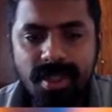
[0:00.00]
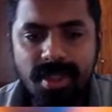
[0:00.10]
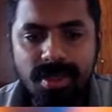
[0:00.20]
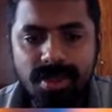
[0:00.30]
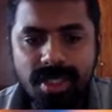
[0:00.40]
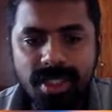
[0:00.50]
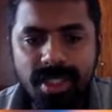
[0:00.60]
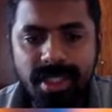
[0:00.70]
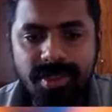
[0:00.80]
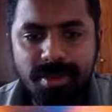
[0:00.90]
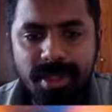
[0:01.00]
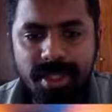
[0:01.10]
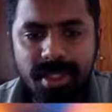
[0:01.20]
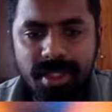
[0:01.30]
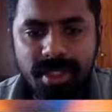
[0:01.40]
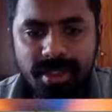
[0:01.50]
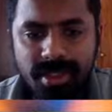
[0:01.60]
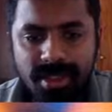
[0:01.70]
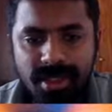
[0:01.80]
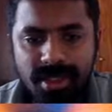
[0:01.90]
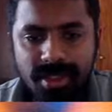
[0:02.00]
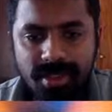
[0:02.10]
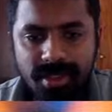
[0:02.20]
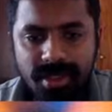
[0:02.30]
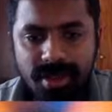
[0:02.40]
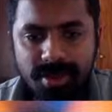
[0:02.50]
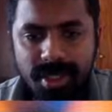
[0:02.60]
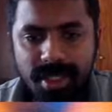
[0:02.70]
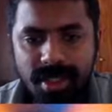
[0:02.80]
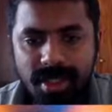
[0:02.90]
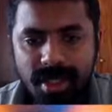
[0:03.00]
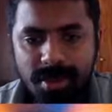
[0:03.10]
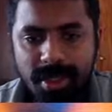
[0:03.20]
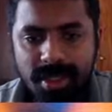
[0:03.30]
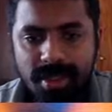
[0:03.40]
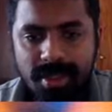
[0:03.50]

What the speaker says: Oh, they didn't even play king h3. Now we can trap it.